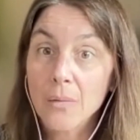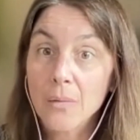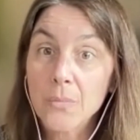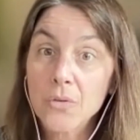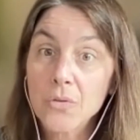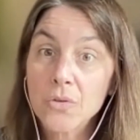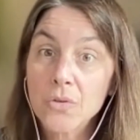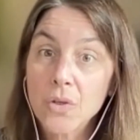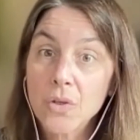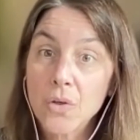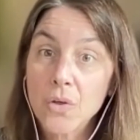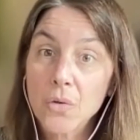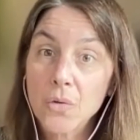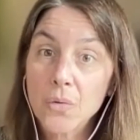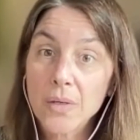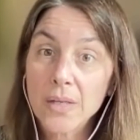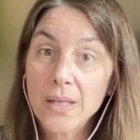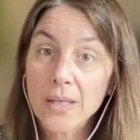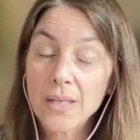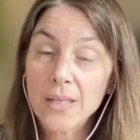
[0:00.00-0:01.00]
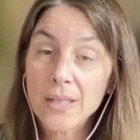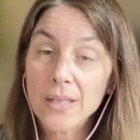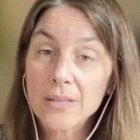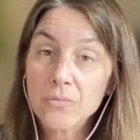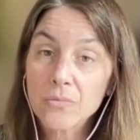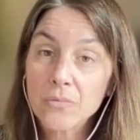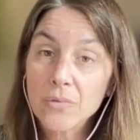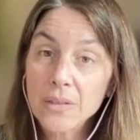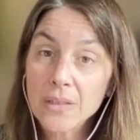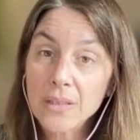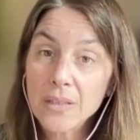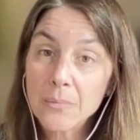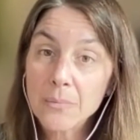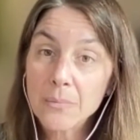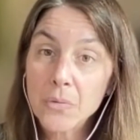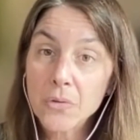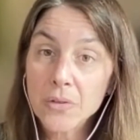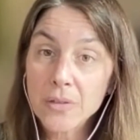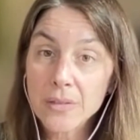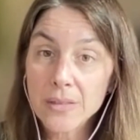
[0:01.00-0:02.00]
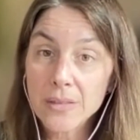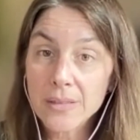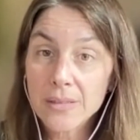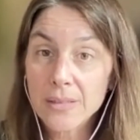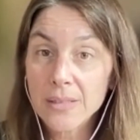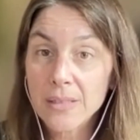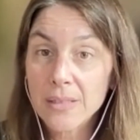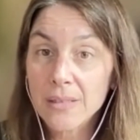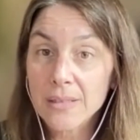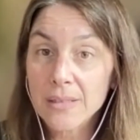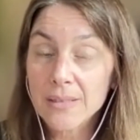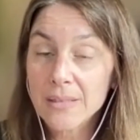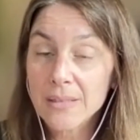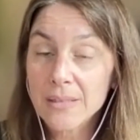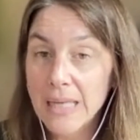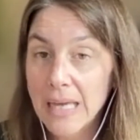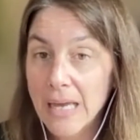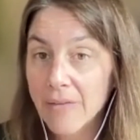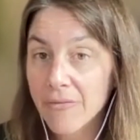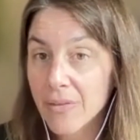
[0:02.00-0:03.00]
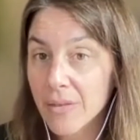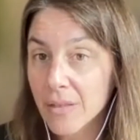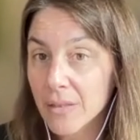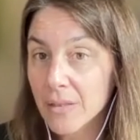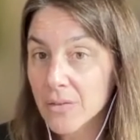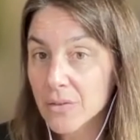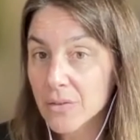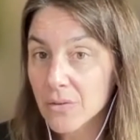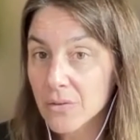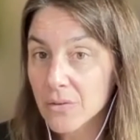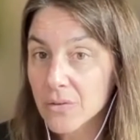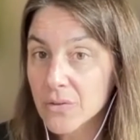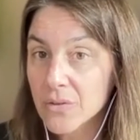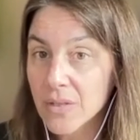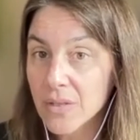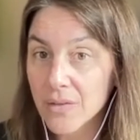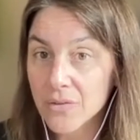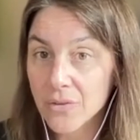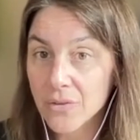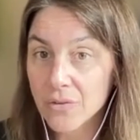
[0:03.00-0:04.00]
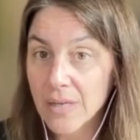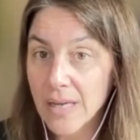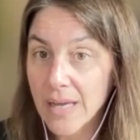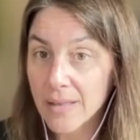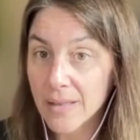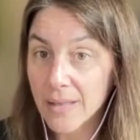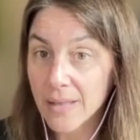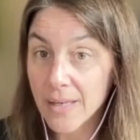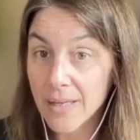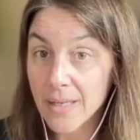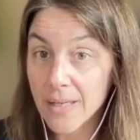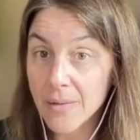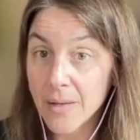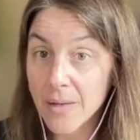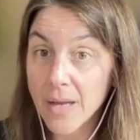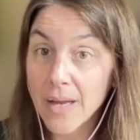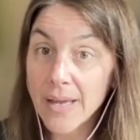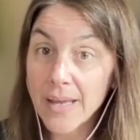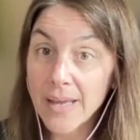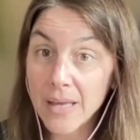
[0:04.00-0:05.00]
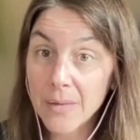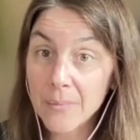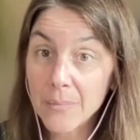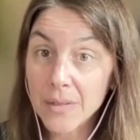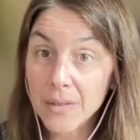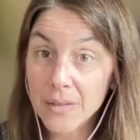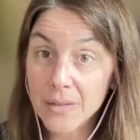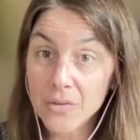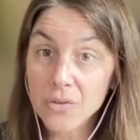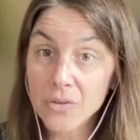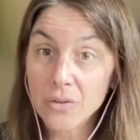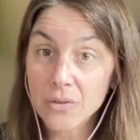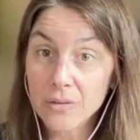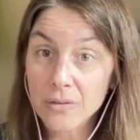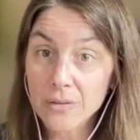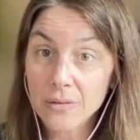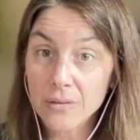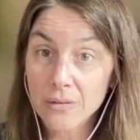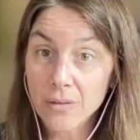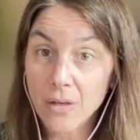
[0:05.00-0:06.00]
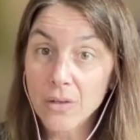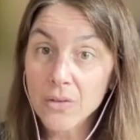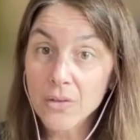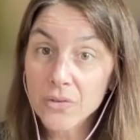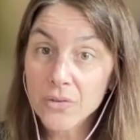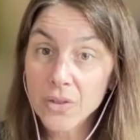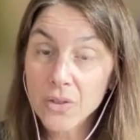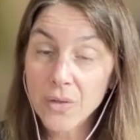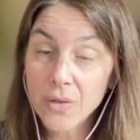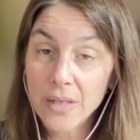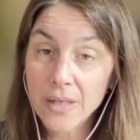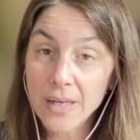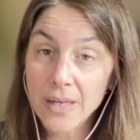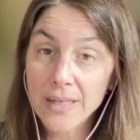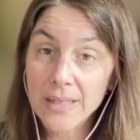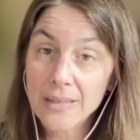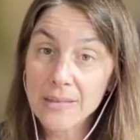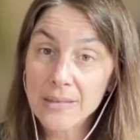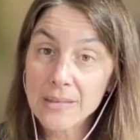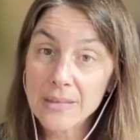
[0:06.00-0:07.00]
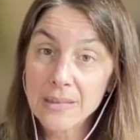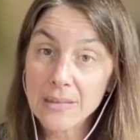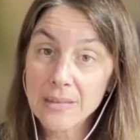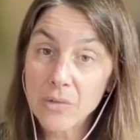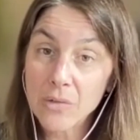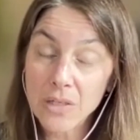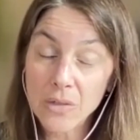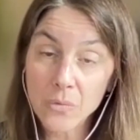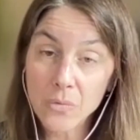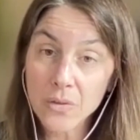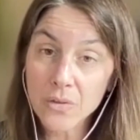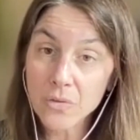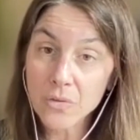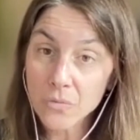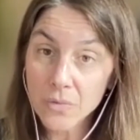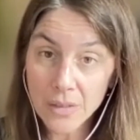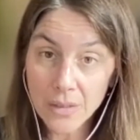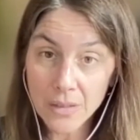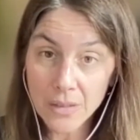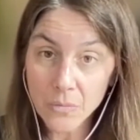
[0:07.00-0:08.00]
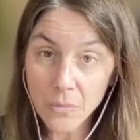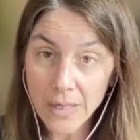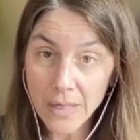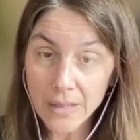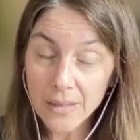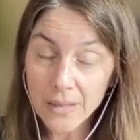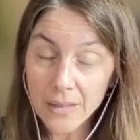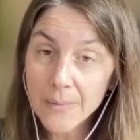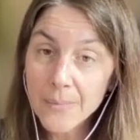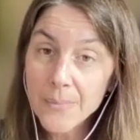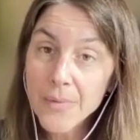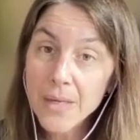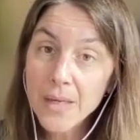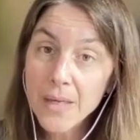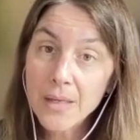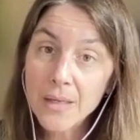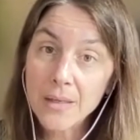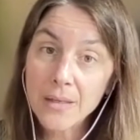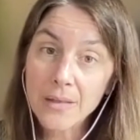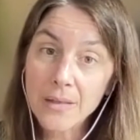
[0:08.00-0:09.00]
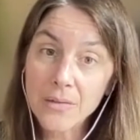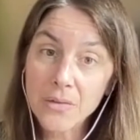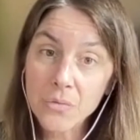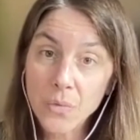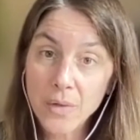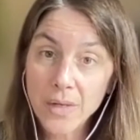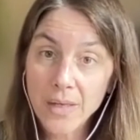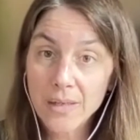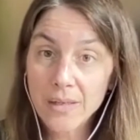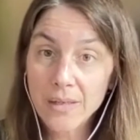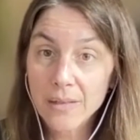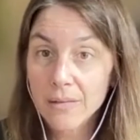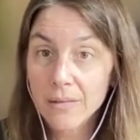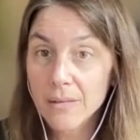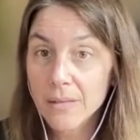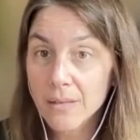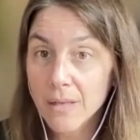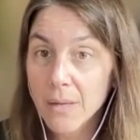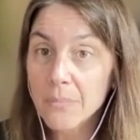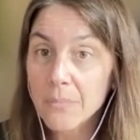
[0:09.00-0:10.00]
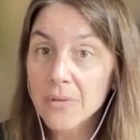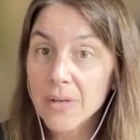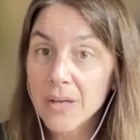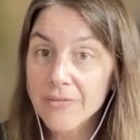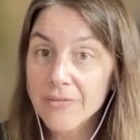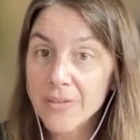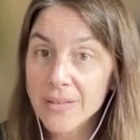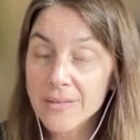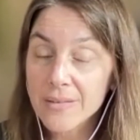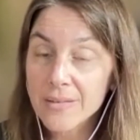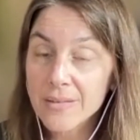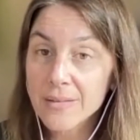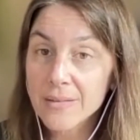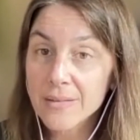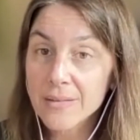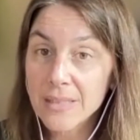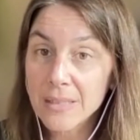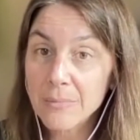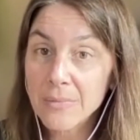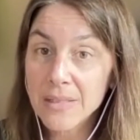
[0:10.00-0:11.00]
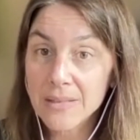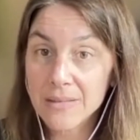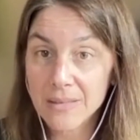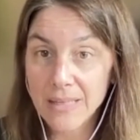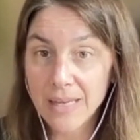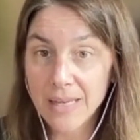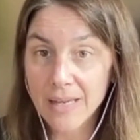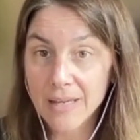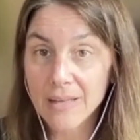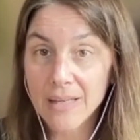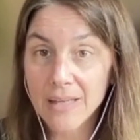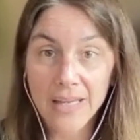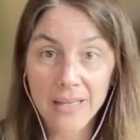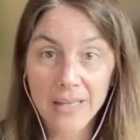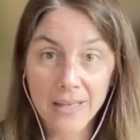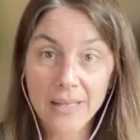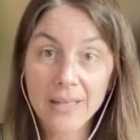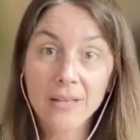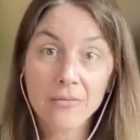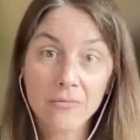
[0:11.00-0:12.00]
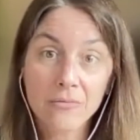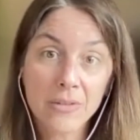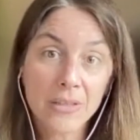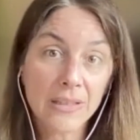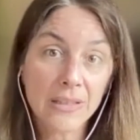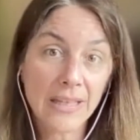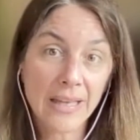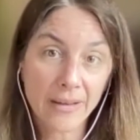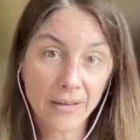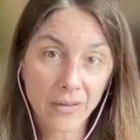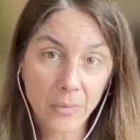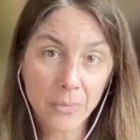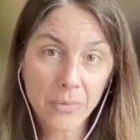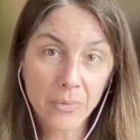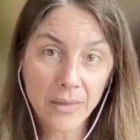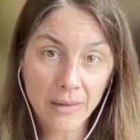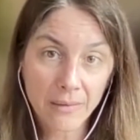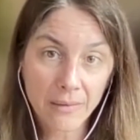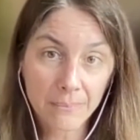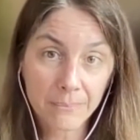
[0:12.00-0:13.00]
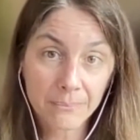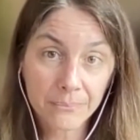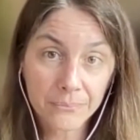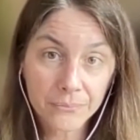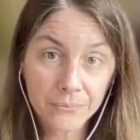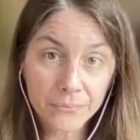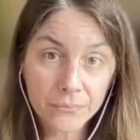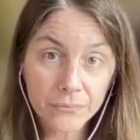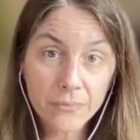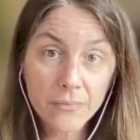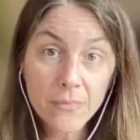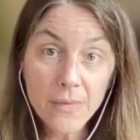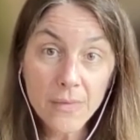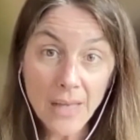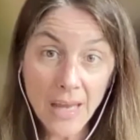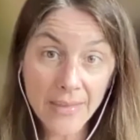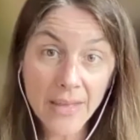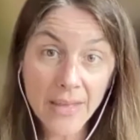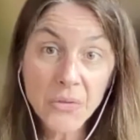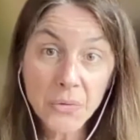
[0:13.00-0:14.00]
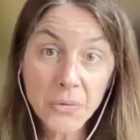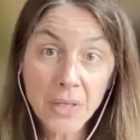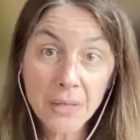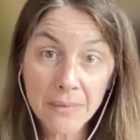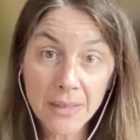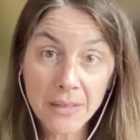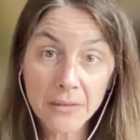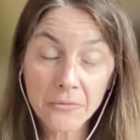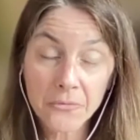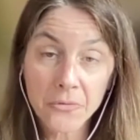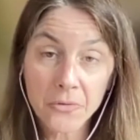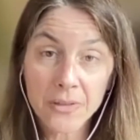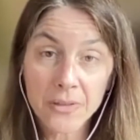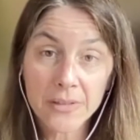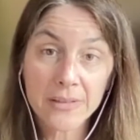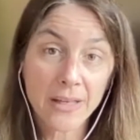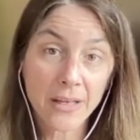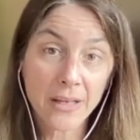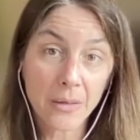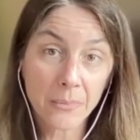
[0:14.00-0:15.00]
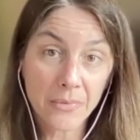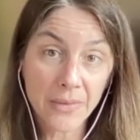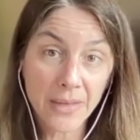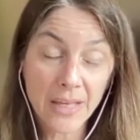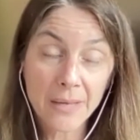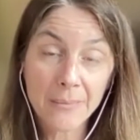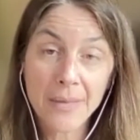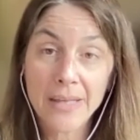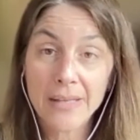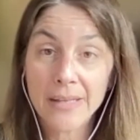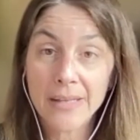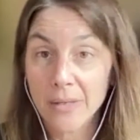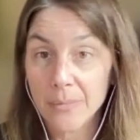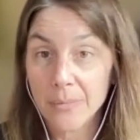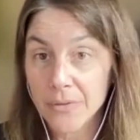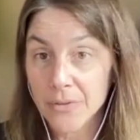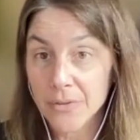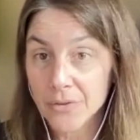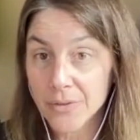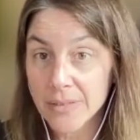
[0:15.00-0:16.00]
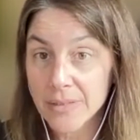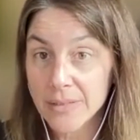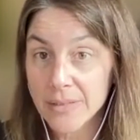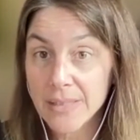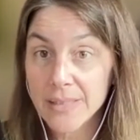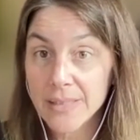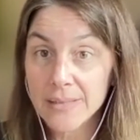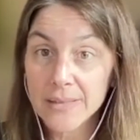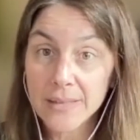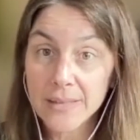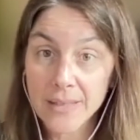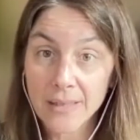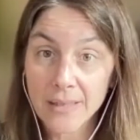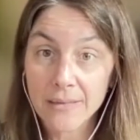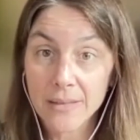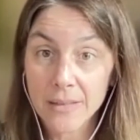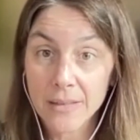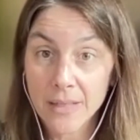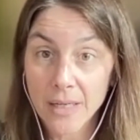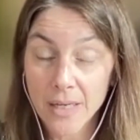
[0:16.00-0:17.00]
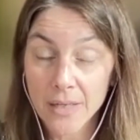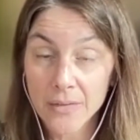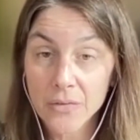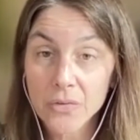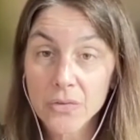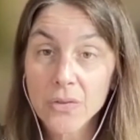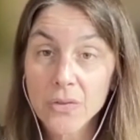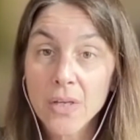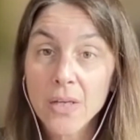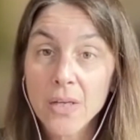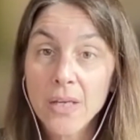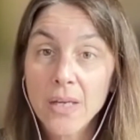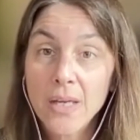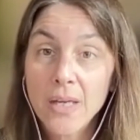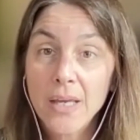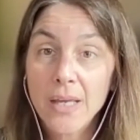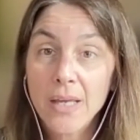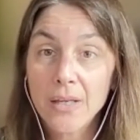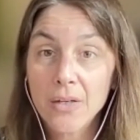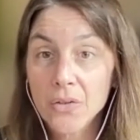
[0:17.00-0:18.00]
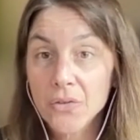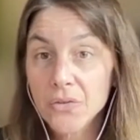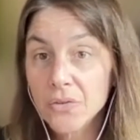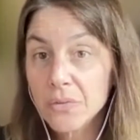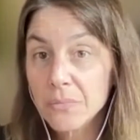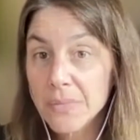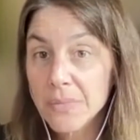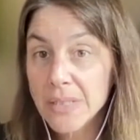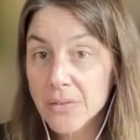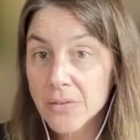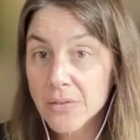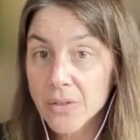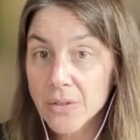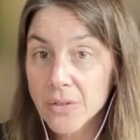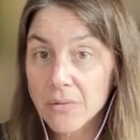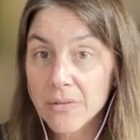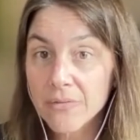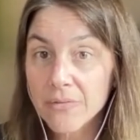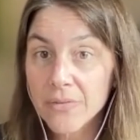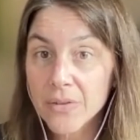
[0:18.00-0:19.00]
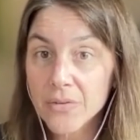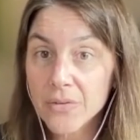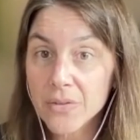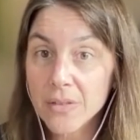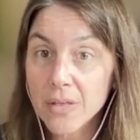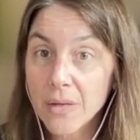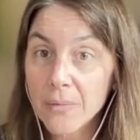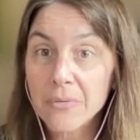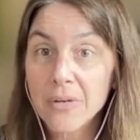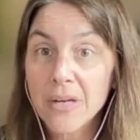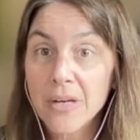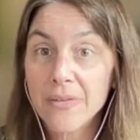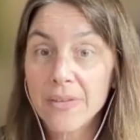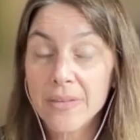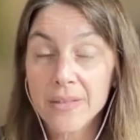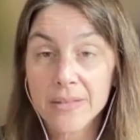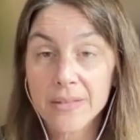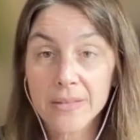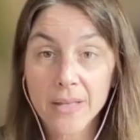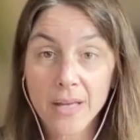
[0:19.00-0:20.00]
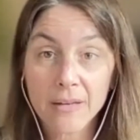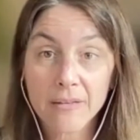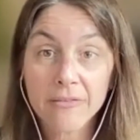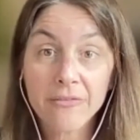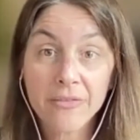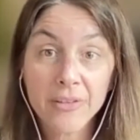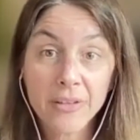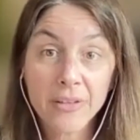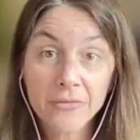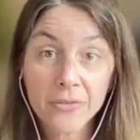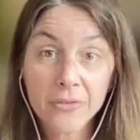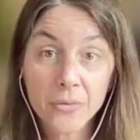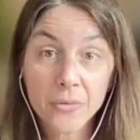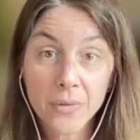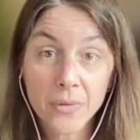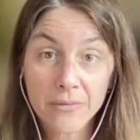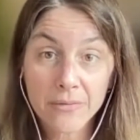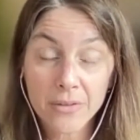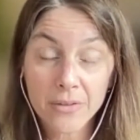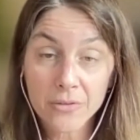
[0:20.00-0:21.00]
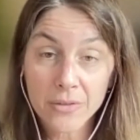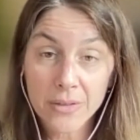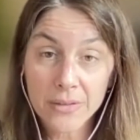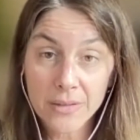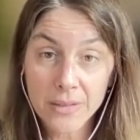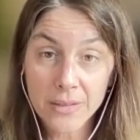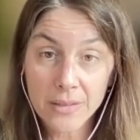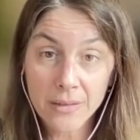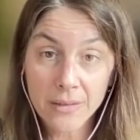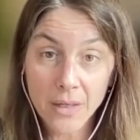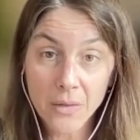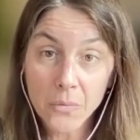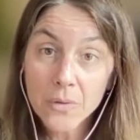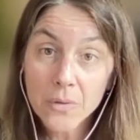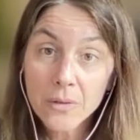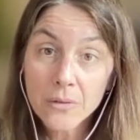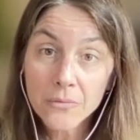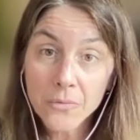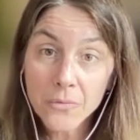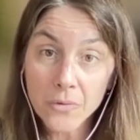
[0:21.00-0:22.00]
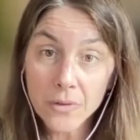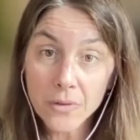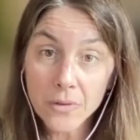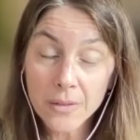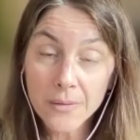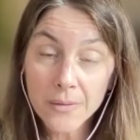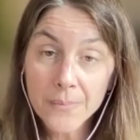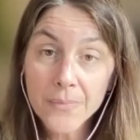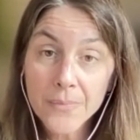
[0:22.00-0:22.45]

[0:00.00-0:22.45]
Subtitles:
So it's really important to see the staff and the consultants as your ally. I am a consultant also, and I can see when it works really well is when the nonprofits see me as an ally and I can really help them. And that's what I'm there for, is to help them and help the trustees connect the dots. It also means, though, if there's a nonprofit that's not a fit for one of the trustees I work for,